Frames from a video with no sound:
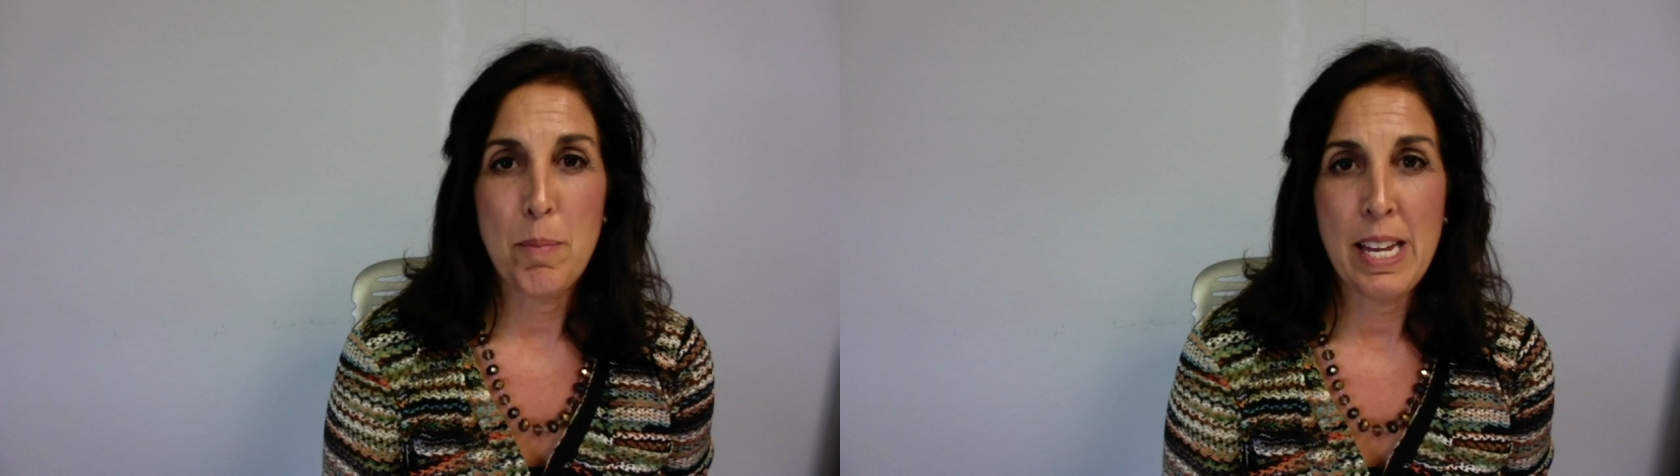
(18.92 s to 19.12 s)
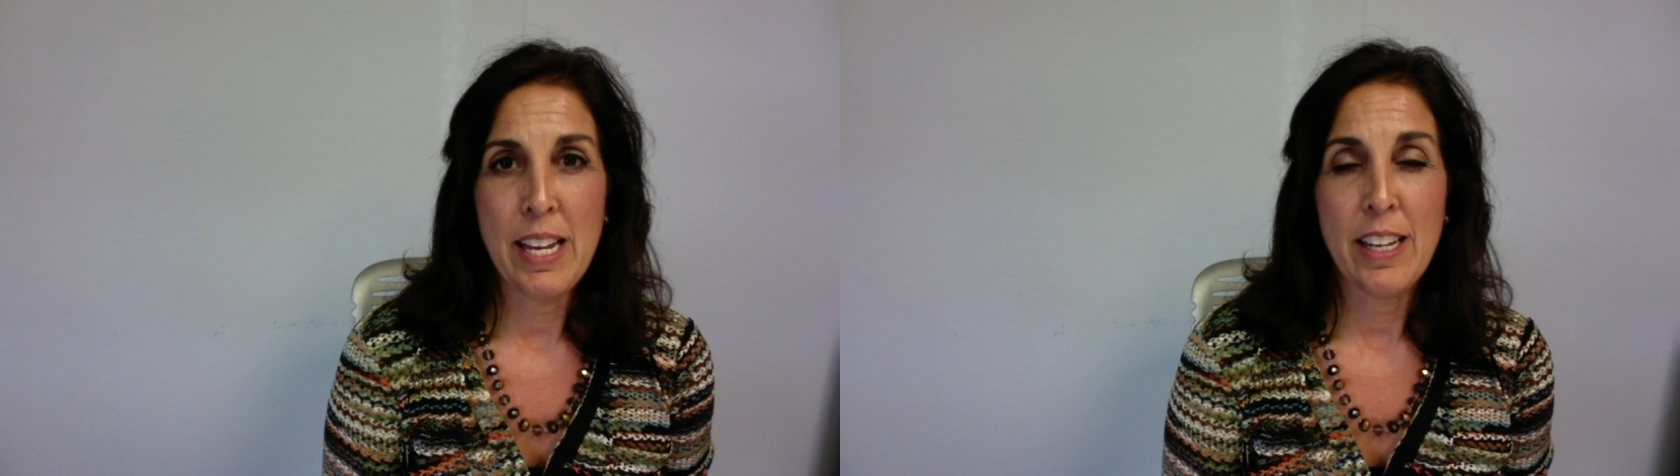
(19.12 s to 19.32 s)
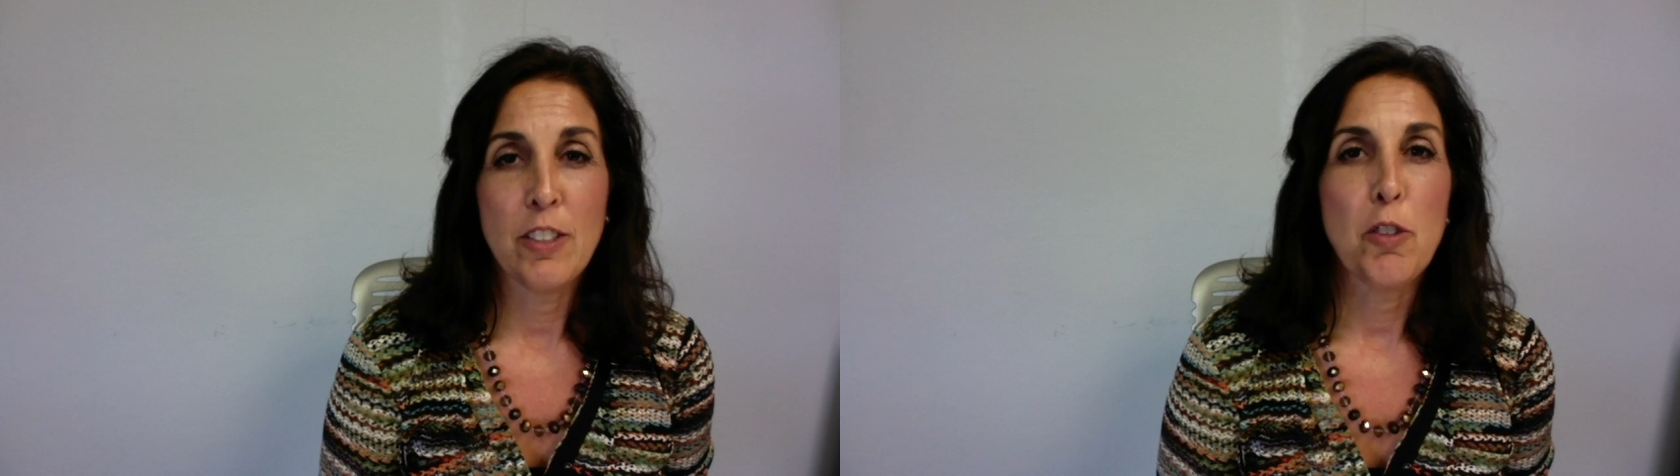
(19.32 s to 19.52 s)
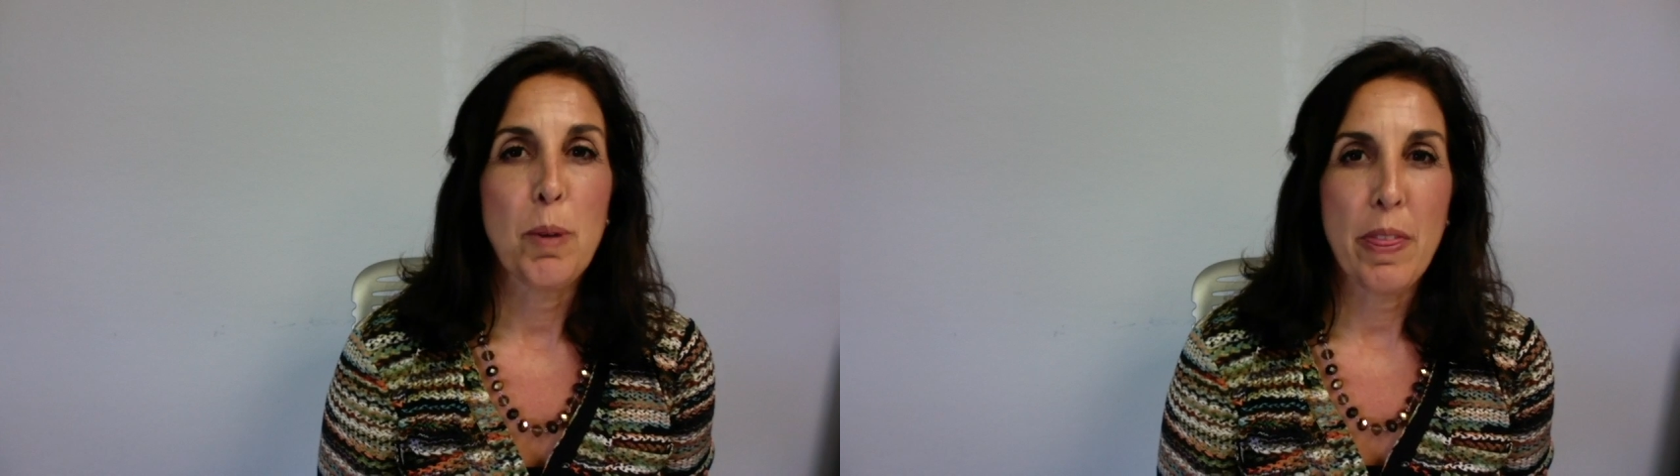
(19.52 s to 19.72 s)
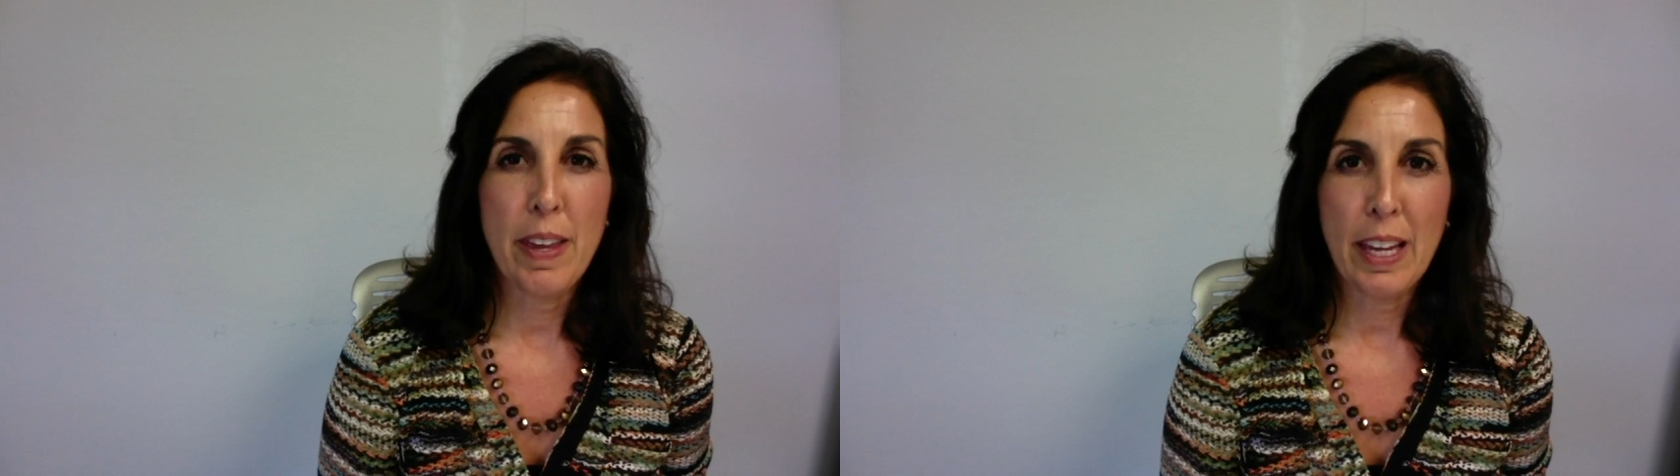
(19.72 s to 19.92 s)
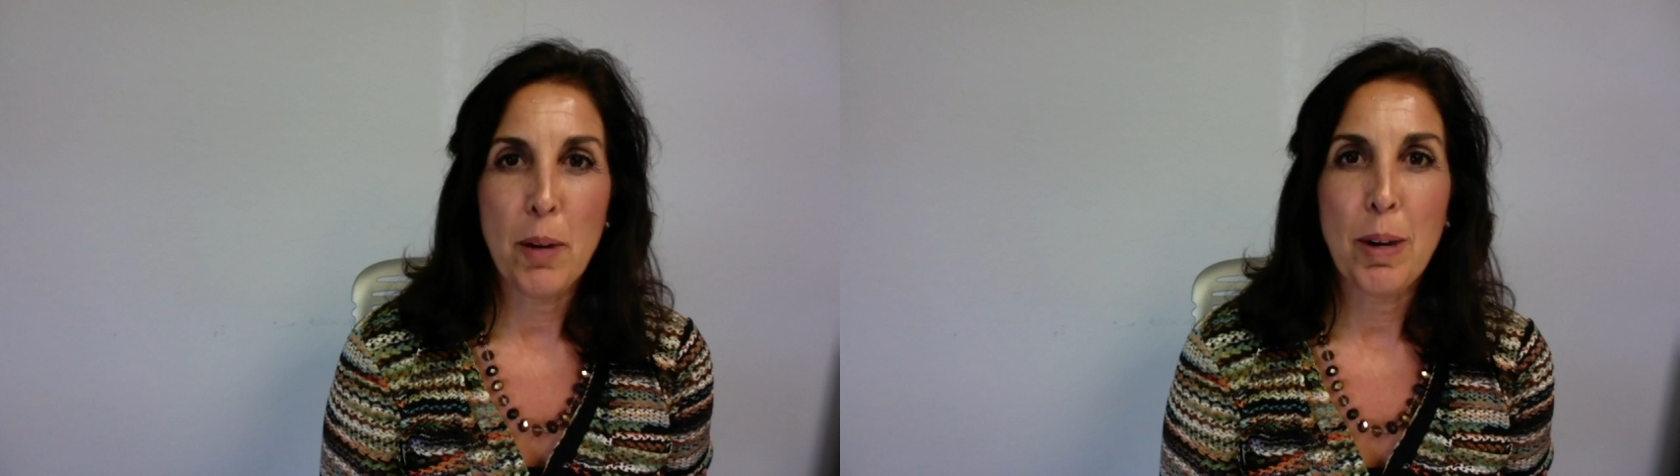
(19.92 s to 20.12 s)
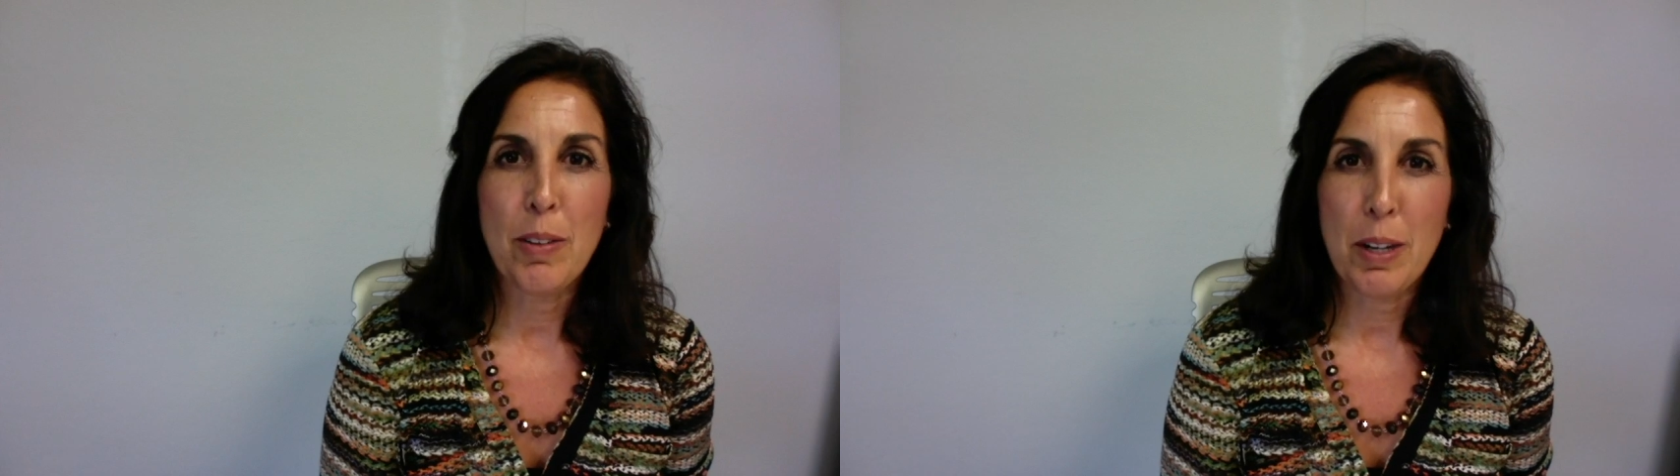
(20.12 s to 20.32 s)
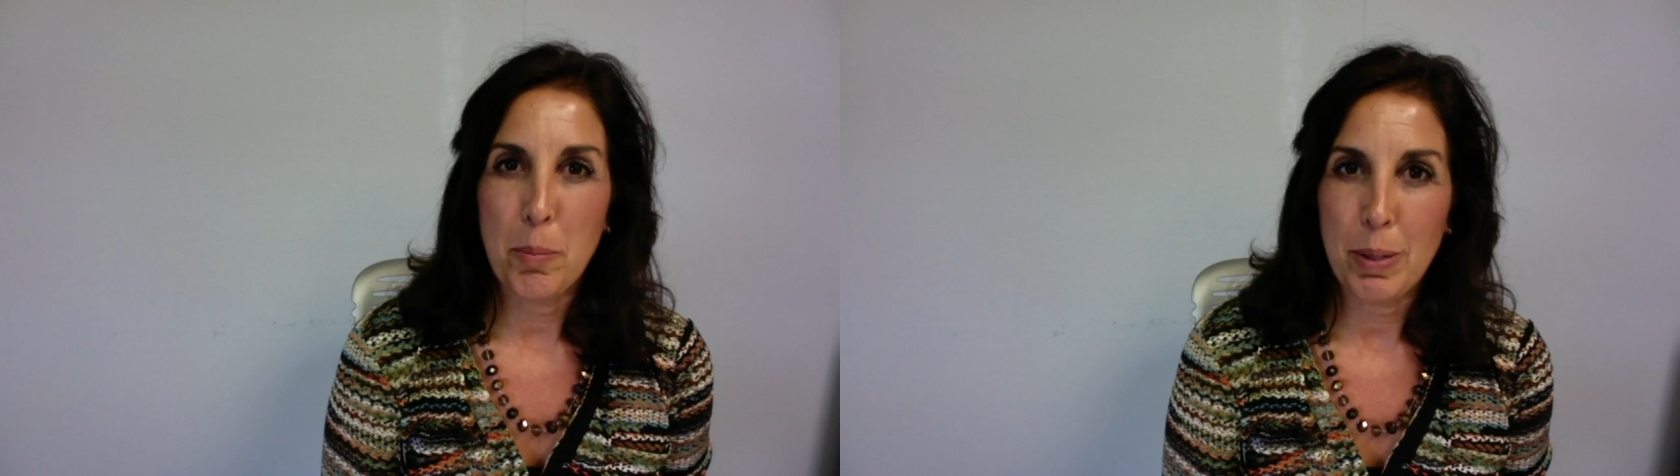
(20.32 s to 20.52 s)
And you've been thinking
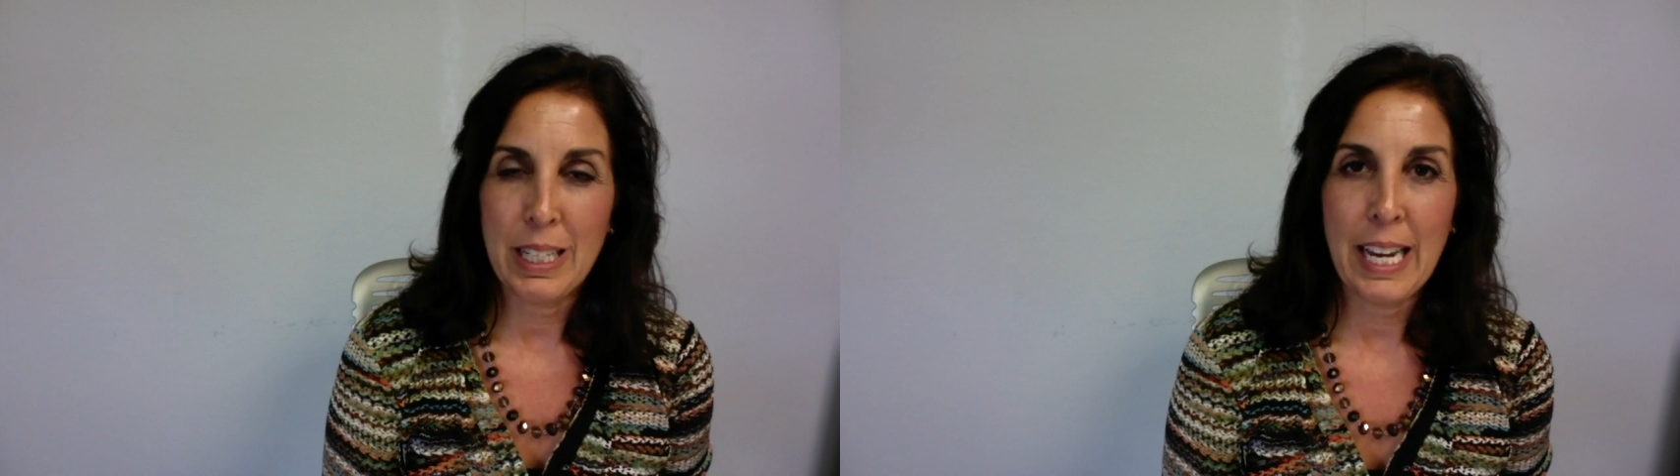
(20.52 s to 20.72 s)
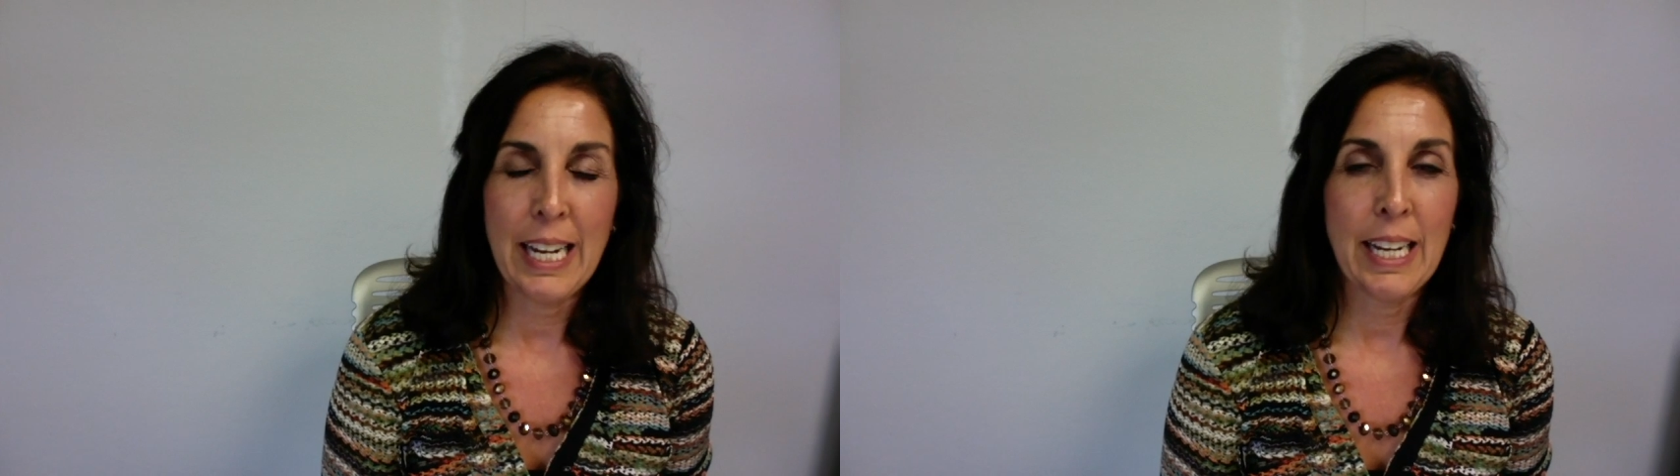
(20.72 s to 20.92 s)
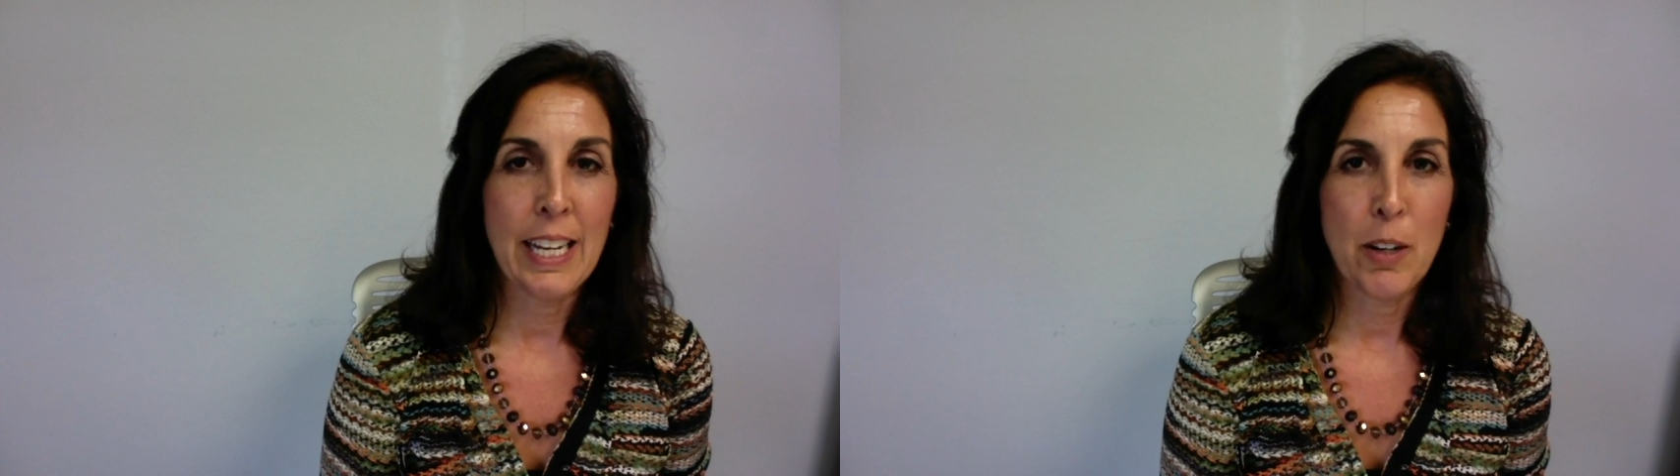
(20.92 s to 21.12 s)
about complaining